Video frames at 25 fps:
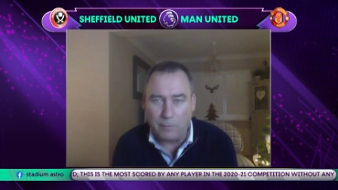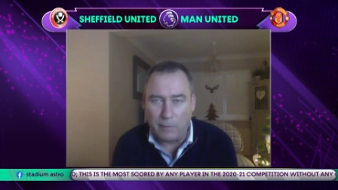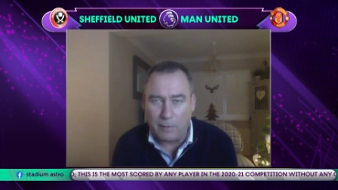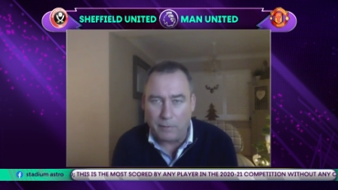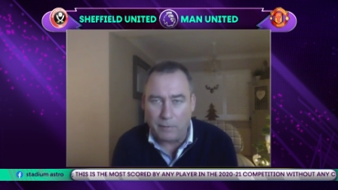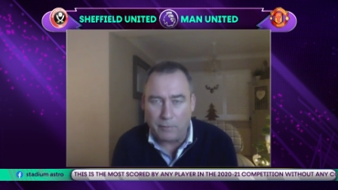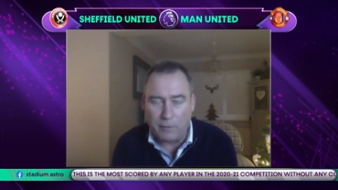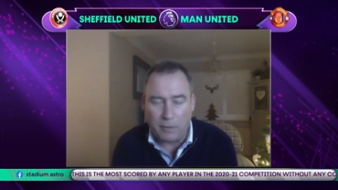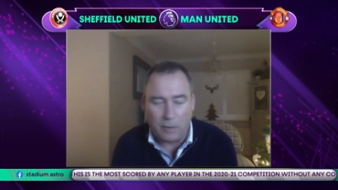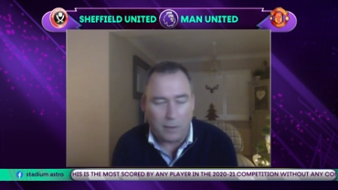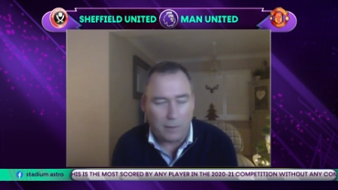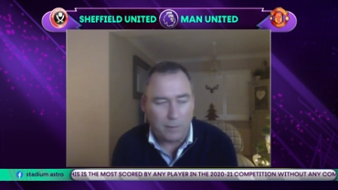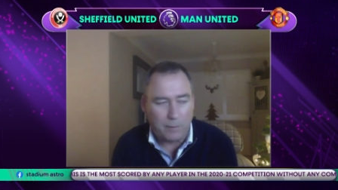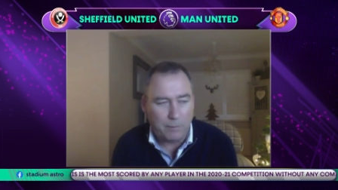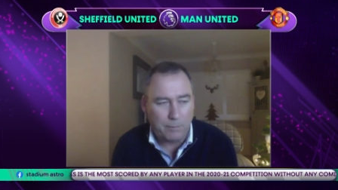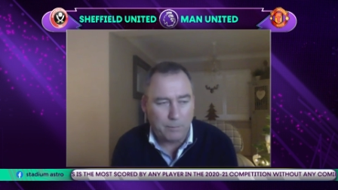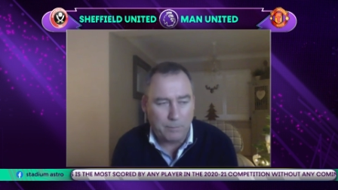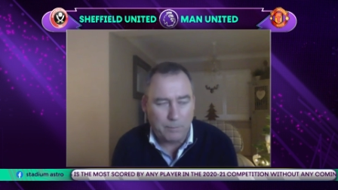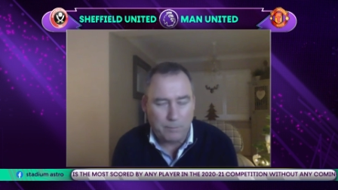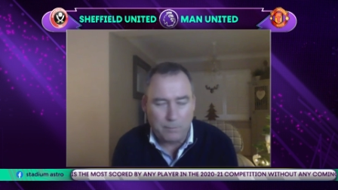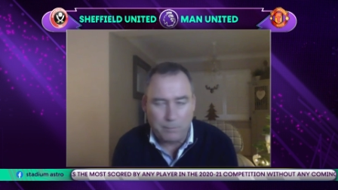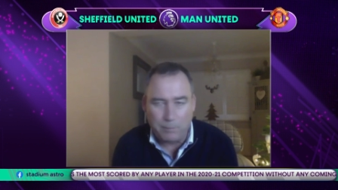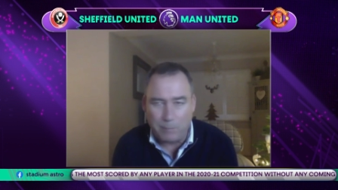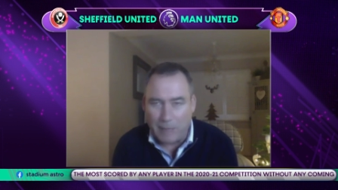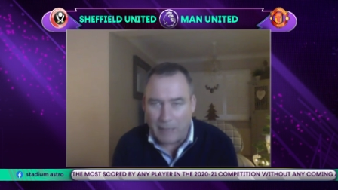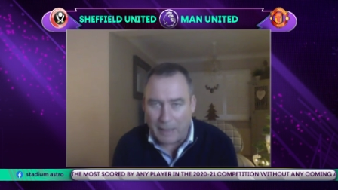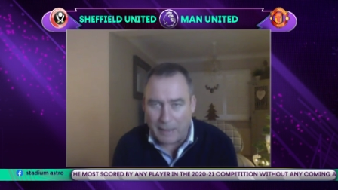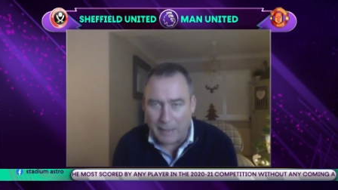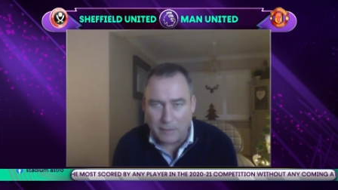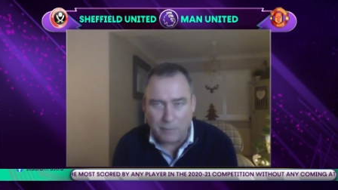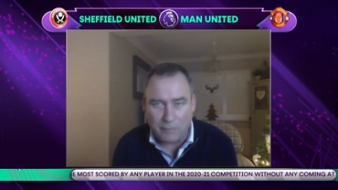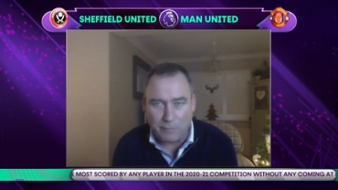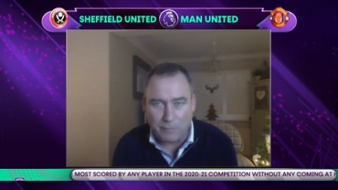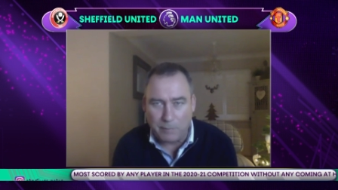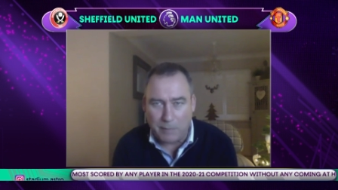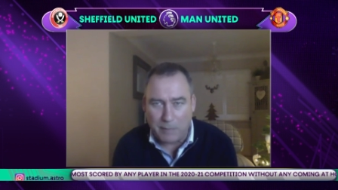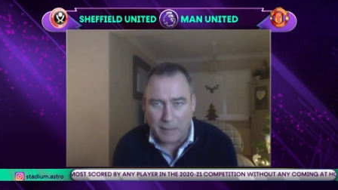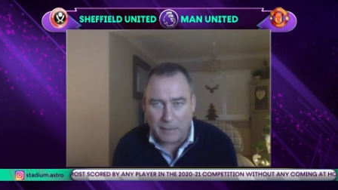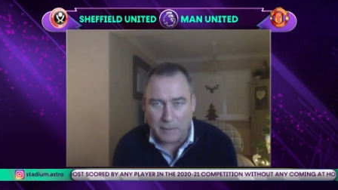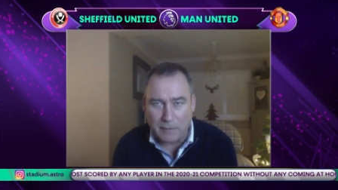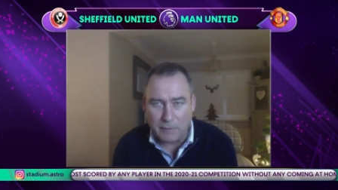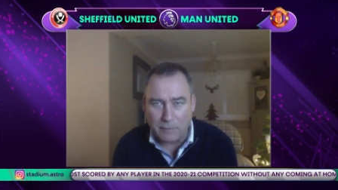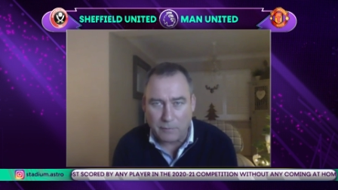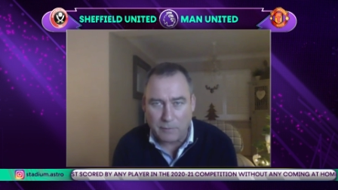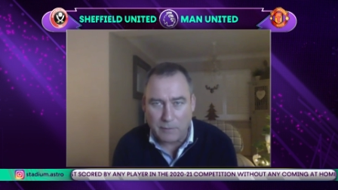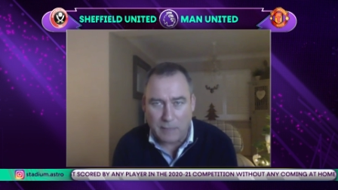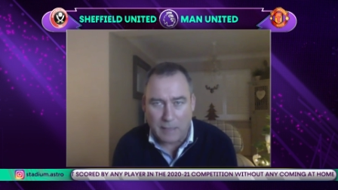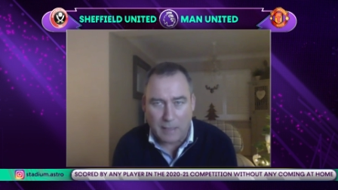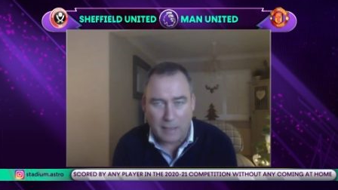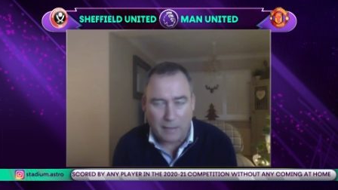We've got bags
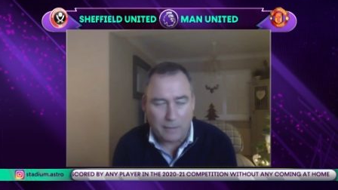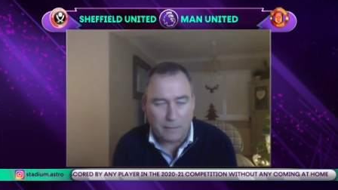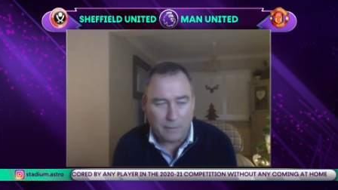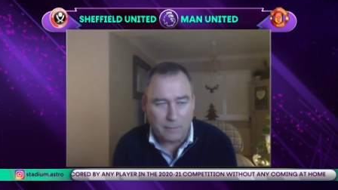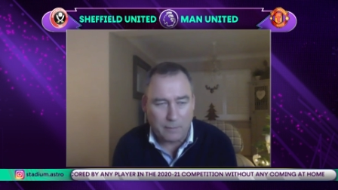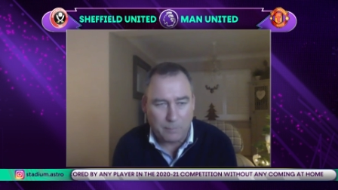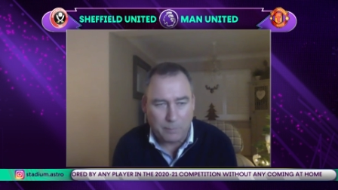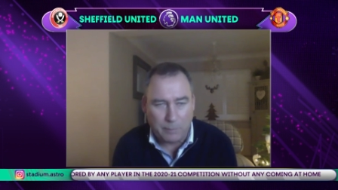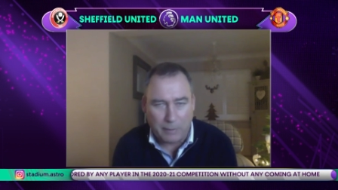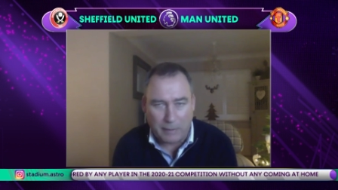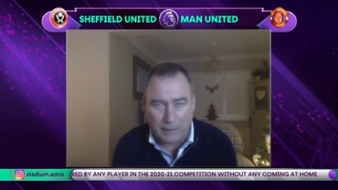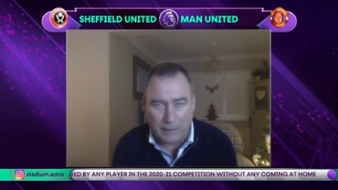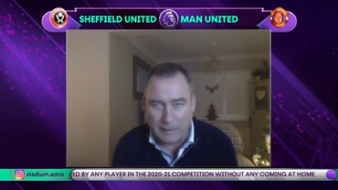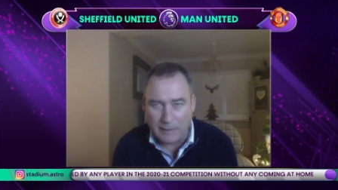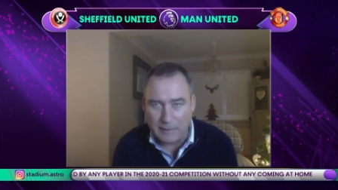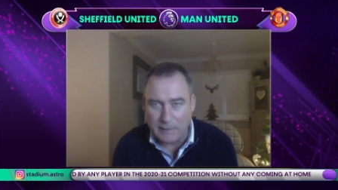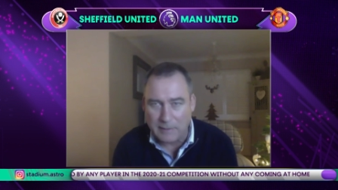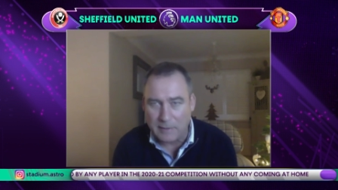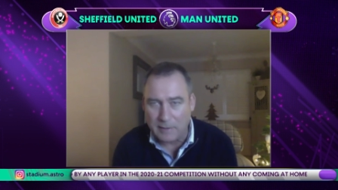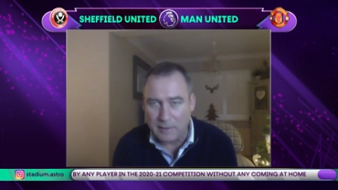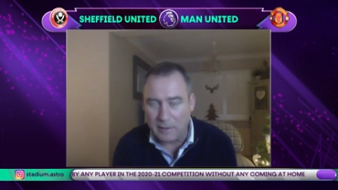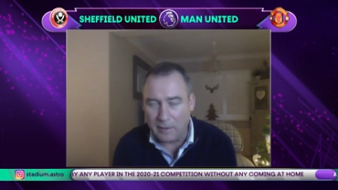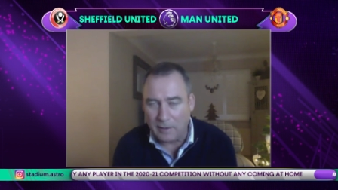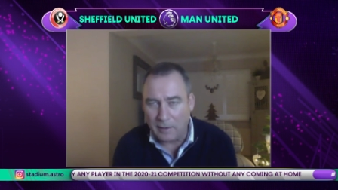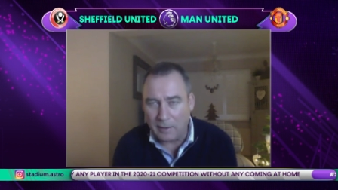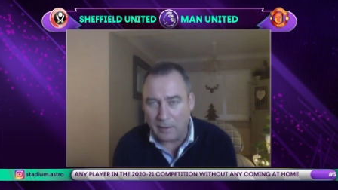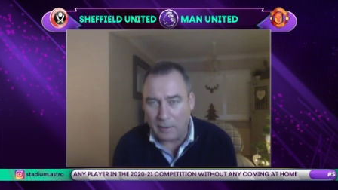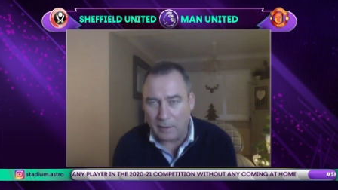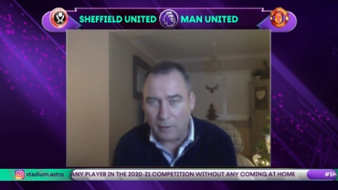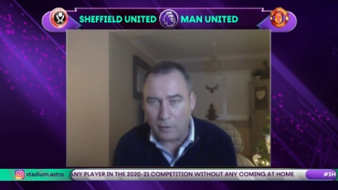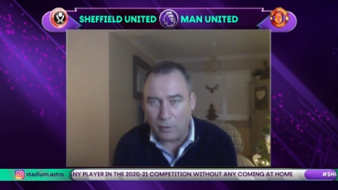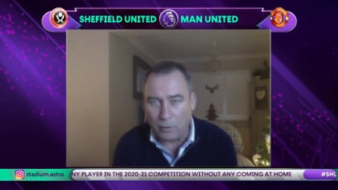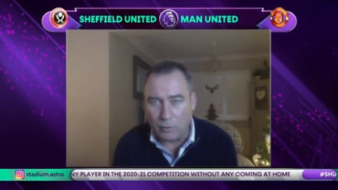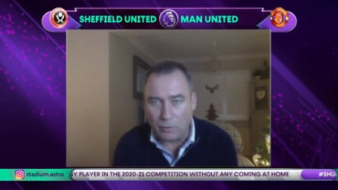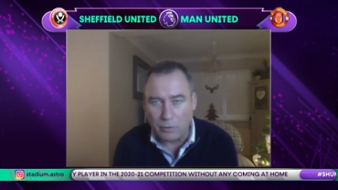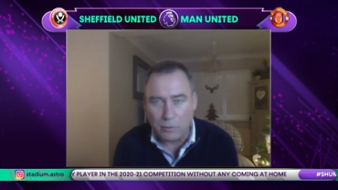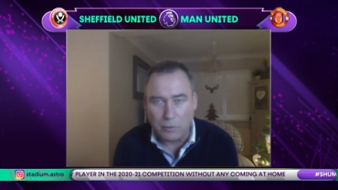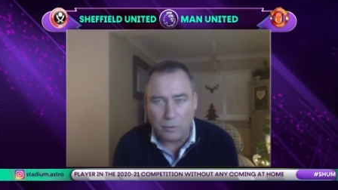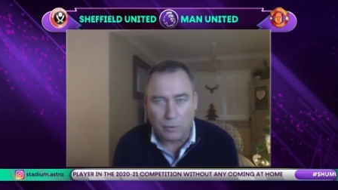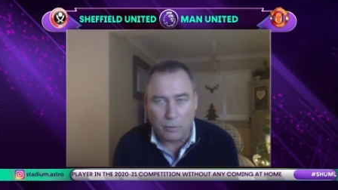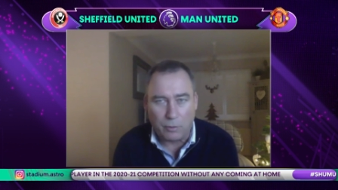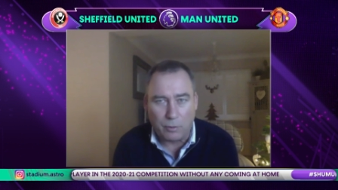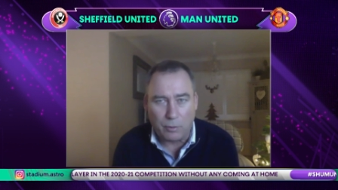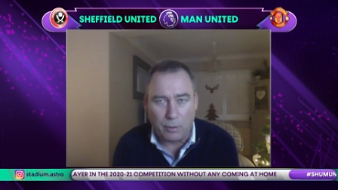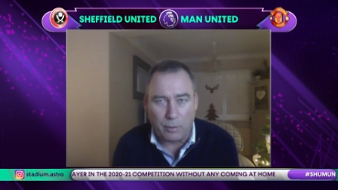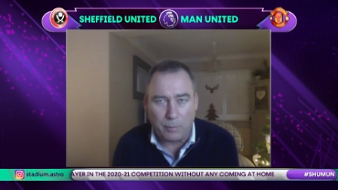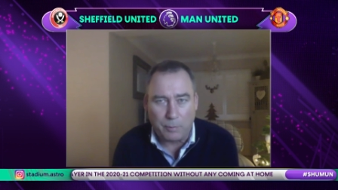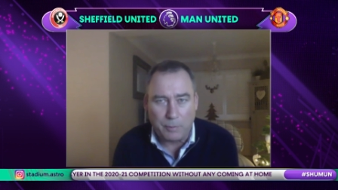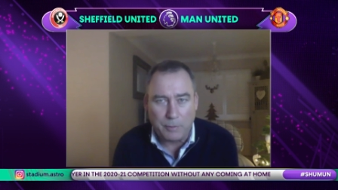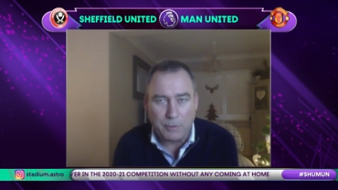of talent, pace, and goal
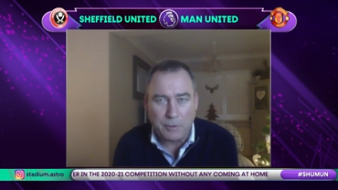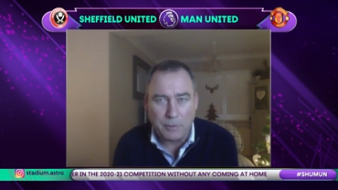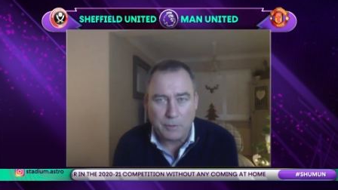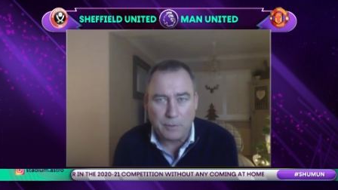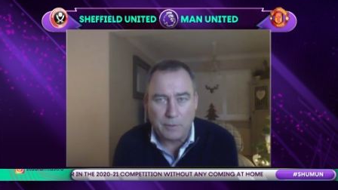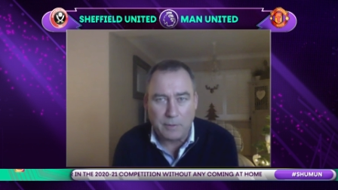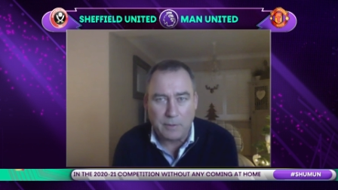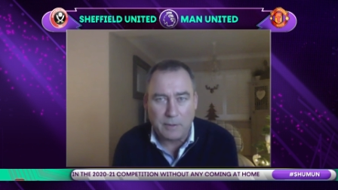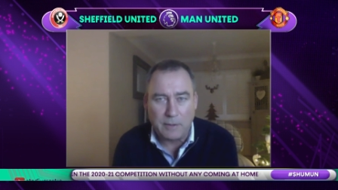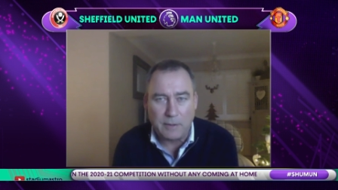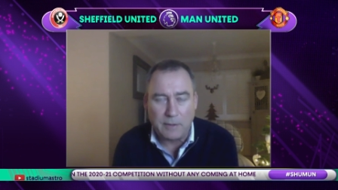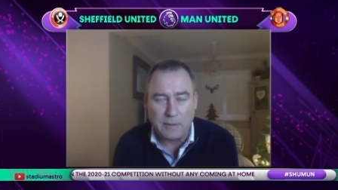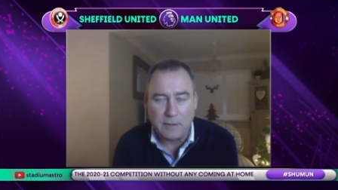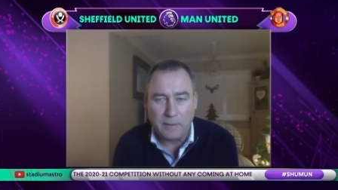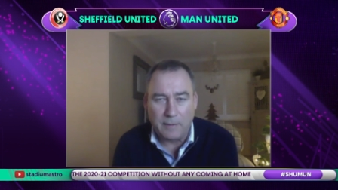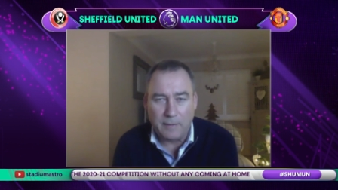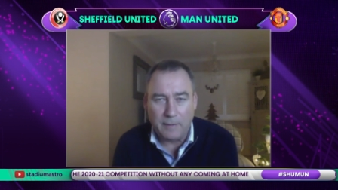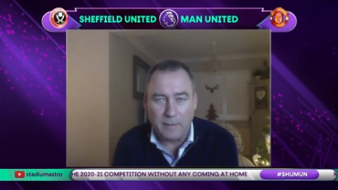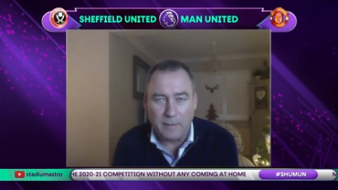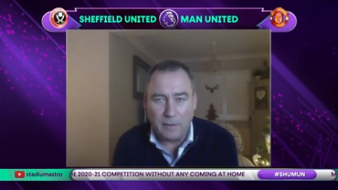scoring opportunities.